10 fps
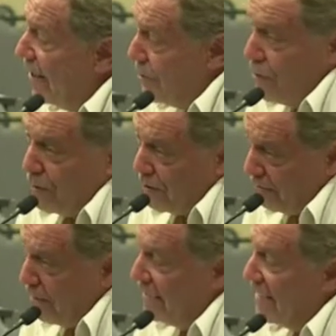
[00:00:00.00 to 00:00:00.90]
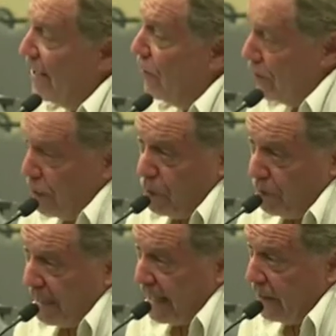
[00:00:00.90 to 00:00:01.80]
I'm sure you've been there or you will
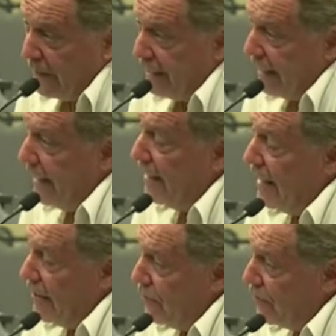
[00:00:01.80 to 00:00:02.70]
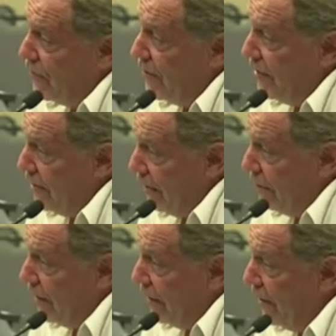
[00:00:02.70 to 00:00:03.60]
be going there and you'll see the
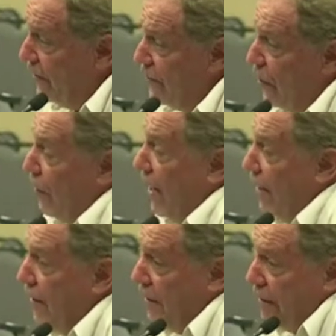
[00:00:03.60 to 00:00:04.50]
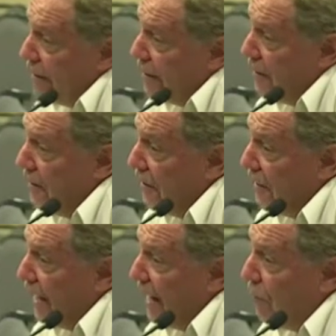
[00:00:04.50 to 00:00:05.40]
difficulties, although you
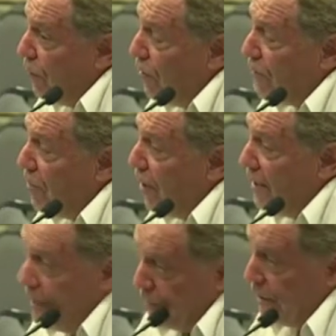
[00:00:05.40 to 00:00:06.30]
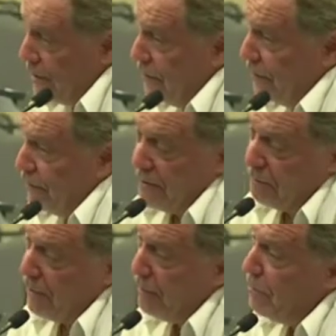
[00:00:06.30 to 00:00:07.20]
could claim, well, what's mining been doing for the
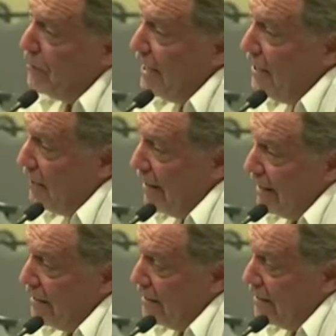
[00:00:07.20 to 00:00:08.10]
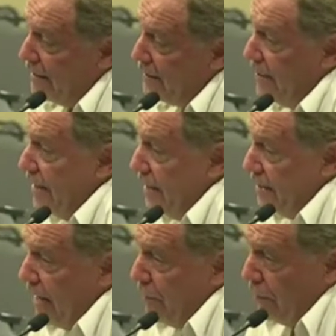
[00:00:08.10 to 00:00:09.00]
people there in 80 years?
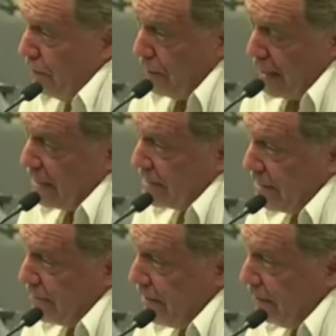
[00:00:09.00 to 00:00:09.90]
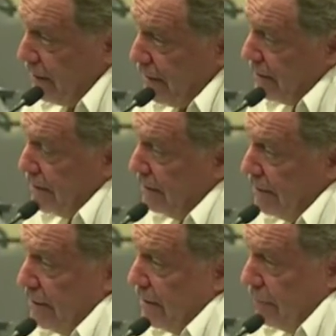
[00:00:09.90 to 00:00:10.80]
Jabiru has some difficulties.
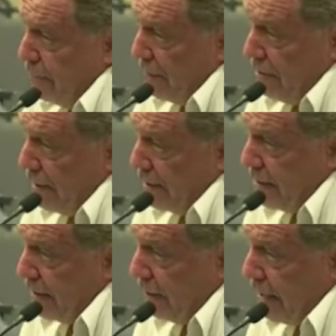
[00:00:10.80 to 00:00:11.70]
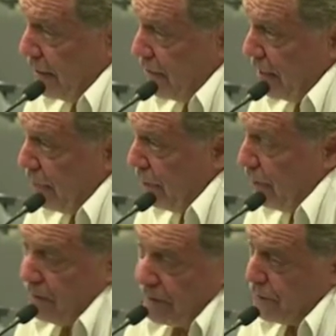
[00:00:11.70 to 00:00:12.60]
The people I see around
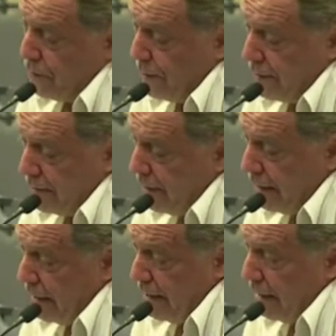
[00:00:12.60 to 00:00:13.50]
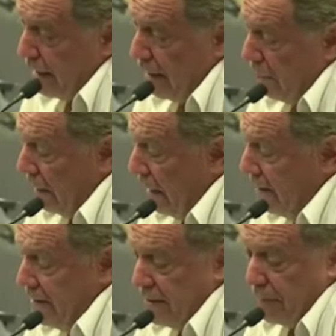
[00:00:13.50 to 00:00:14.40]
Jabiru, I taught at
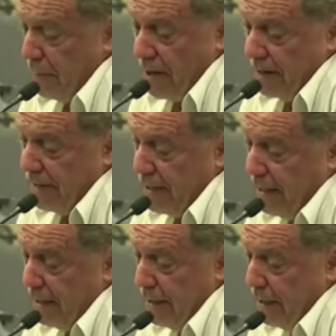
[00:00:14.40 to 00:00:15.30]
Gumbalanya, the mine there,